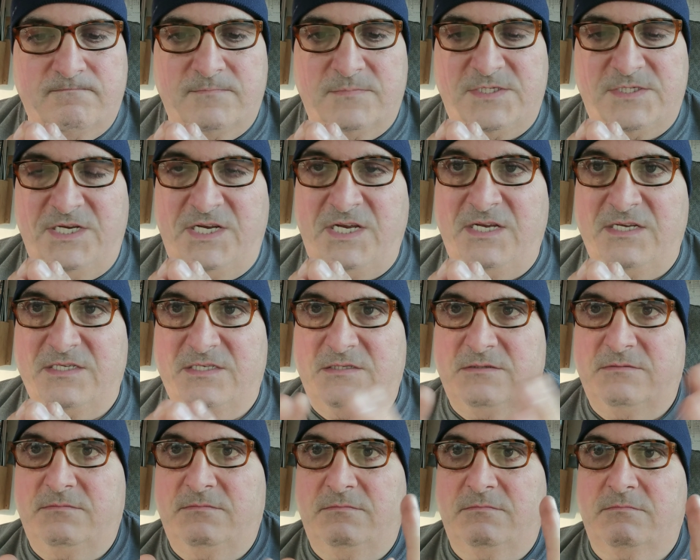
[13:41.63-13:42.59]
Geez,
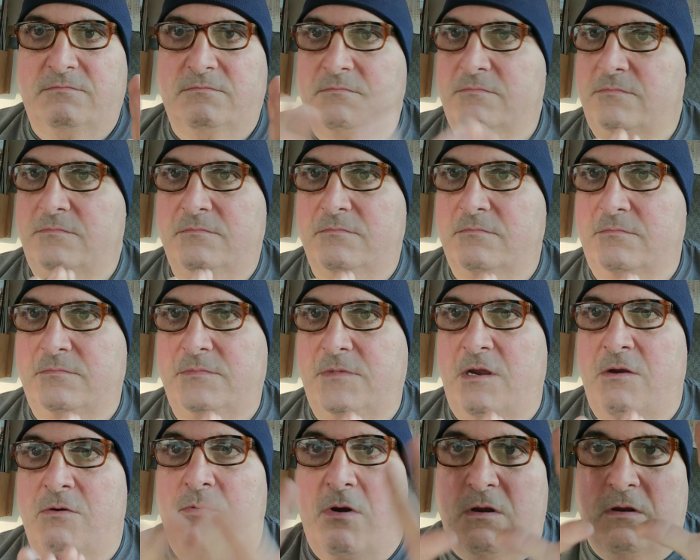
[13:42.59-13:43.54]

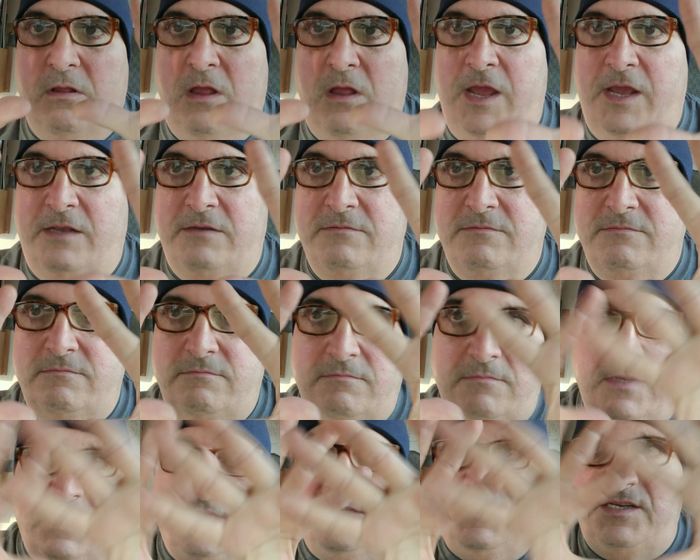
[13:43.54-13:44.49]
there were like
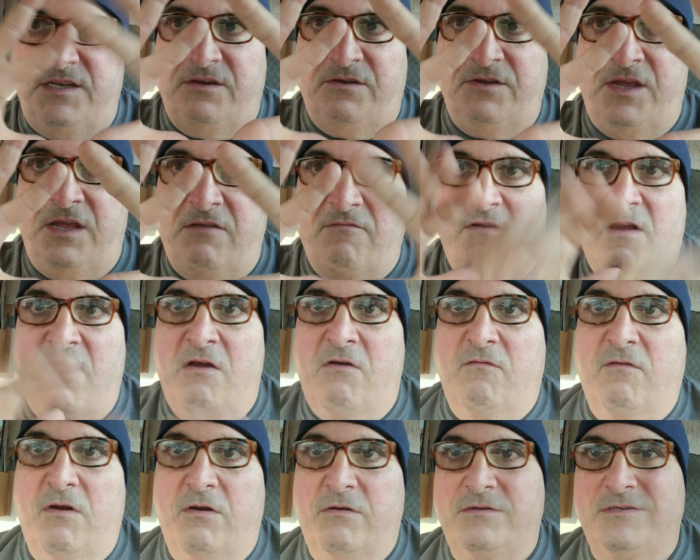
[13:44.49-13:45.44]
a zillion
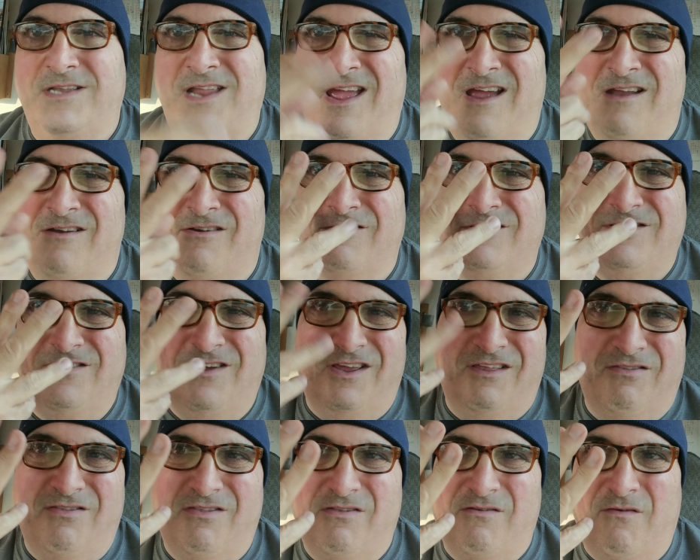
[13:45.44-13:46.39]
railroads. Now there's
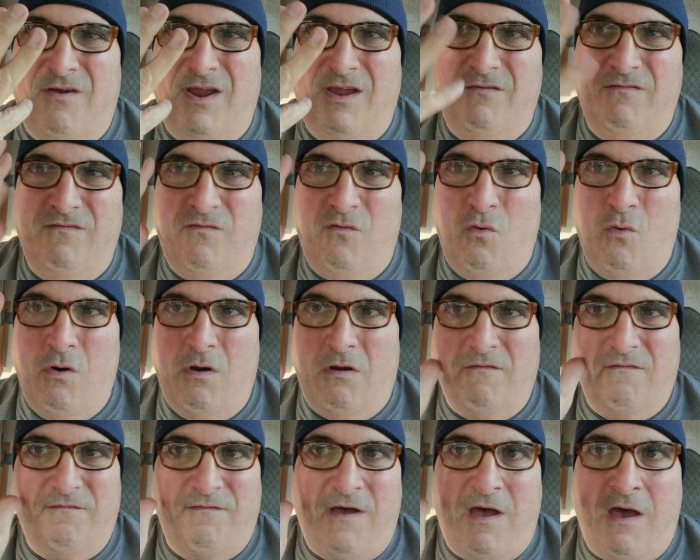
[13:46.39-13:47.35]
like 3,
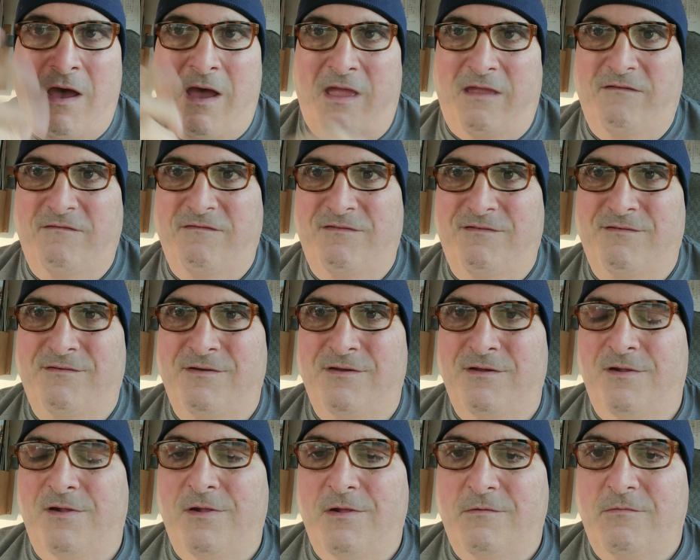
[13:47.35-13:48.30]
4, 5,
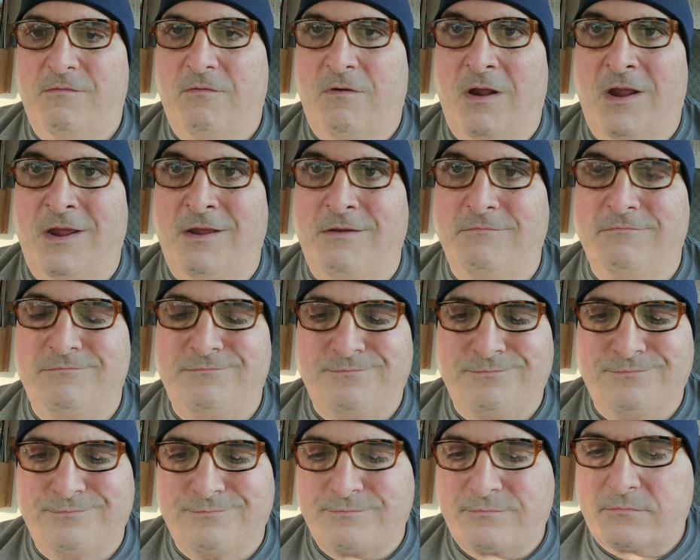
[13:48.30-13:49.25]
right?
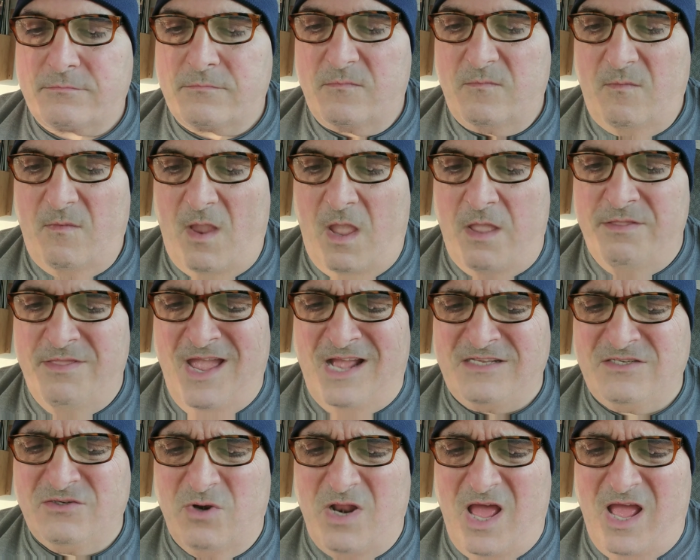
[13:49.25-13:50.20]

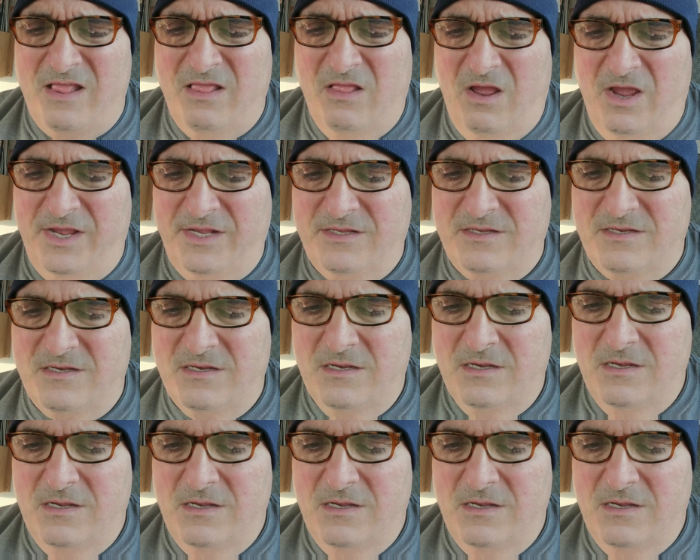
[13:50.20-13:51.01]
That's what I liked.